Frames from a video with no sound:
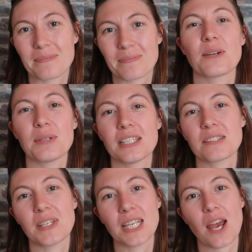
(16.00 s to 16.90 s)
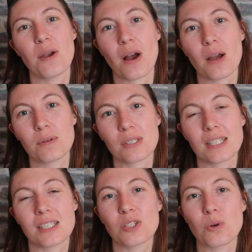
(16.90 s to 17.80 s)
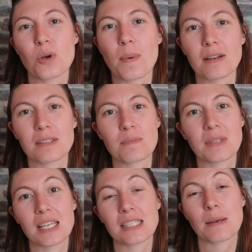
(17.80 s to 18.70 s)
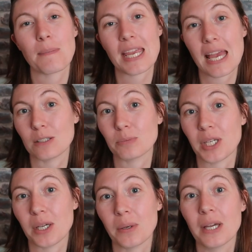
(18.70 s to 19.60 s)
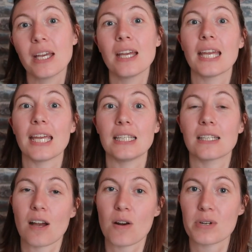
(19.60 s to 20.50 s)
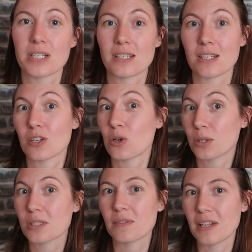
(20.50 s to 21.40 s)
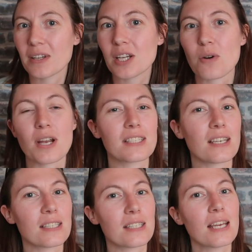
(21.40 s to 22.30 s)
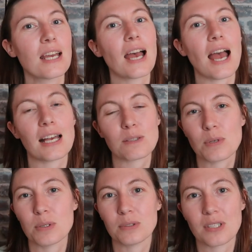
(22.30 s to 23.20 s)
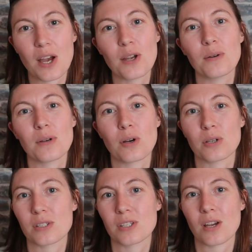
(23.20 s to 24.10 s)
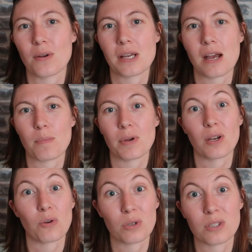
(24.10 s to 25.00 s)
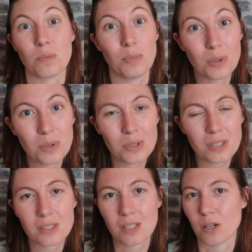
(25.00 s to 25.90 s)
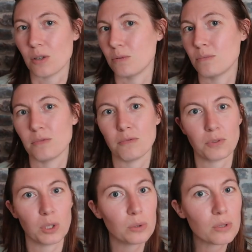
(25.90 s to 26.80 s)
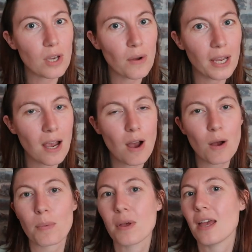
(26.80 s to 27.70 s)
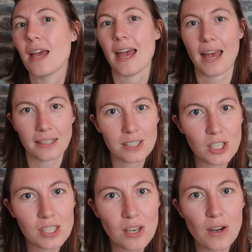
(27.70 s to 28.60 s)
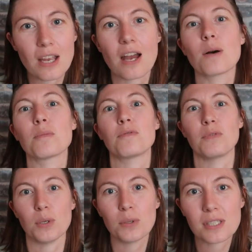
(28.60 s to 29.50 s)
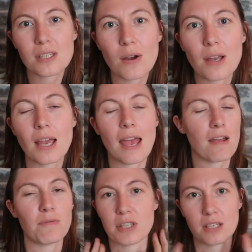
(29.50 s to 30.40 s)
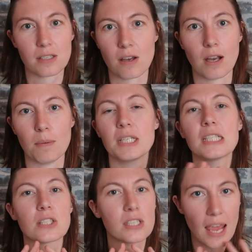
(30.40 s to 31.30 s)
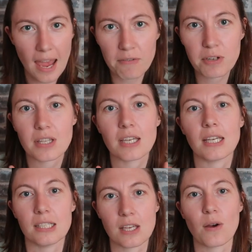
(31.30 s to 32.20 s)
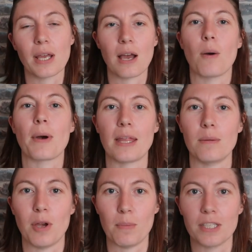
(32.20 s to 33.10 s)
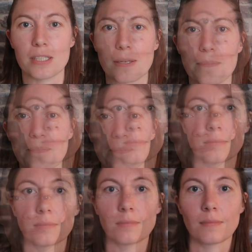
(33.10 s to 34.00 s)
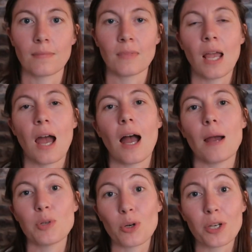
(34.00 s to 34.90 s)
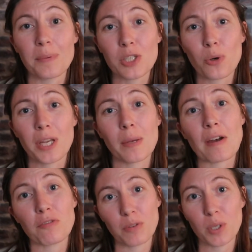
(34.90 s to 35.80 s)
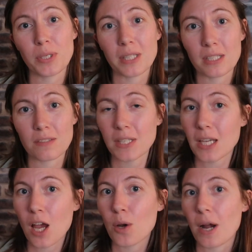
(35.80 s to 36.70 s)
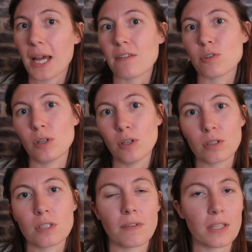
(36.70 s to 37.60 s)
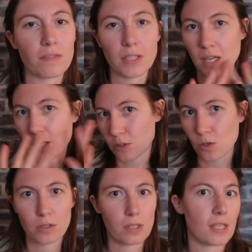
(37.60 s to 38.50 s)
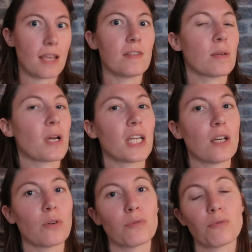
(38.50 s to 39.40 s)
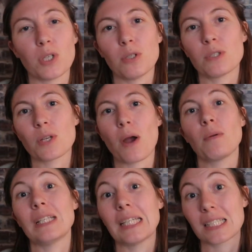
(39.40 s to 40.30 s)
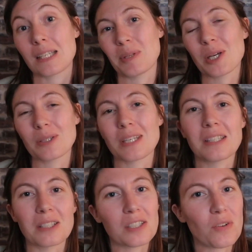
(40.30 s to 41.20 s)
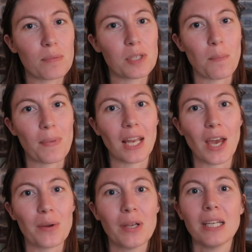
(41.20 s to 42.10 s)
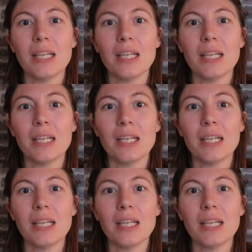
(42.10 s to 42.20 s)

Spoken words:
So in this video I wanted to talk about some things that may help you in the current cost of living crisis. As we all know, costs are going up across the board, so fuel's going up, energy is going up, food is going, everything's going up. Just everything is going up at the moment. I'm not going to be talking about food in this video. I have got lots of other videos on saving money on food, so I will link some of those in the description below.